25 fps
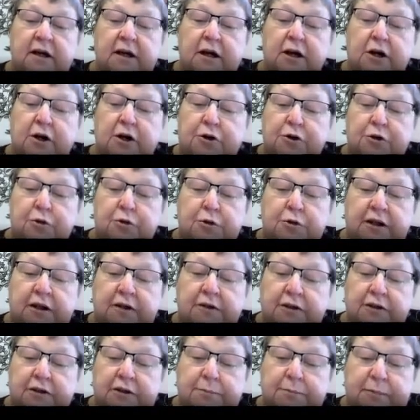you
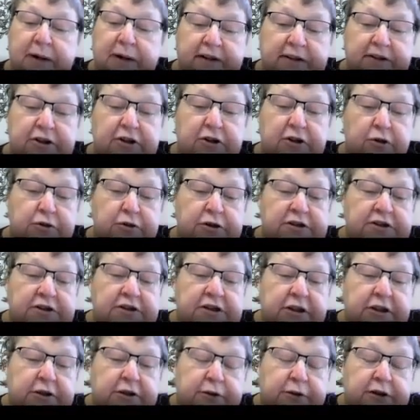can, depending on the
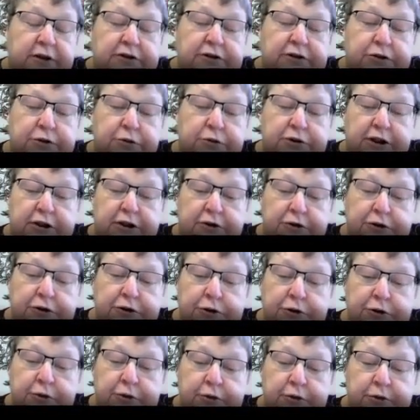sequence, you can
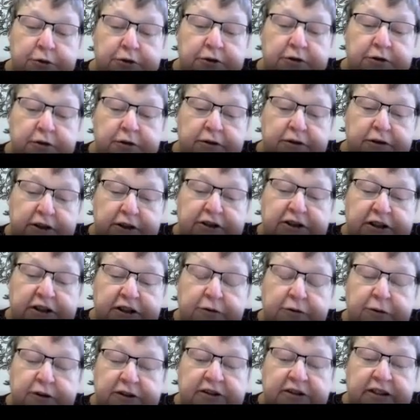choose the
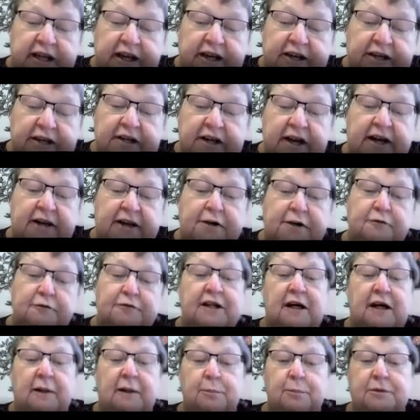sequence AK of
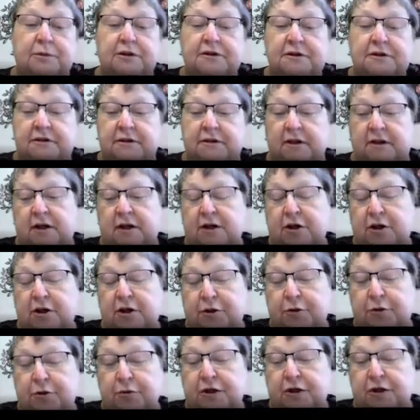numbers.
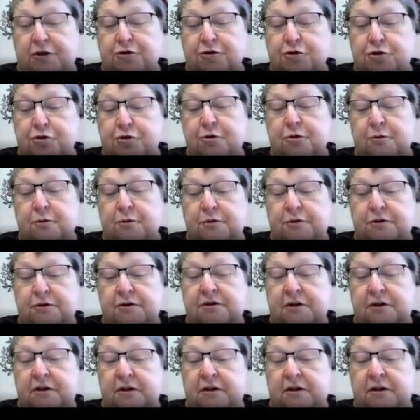You can
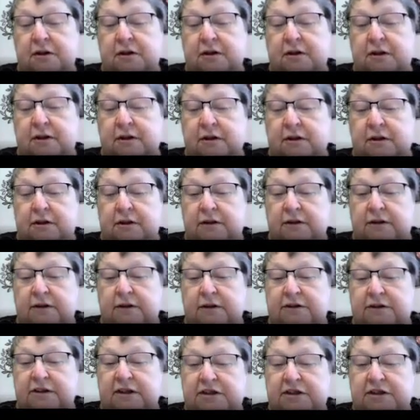choose the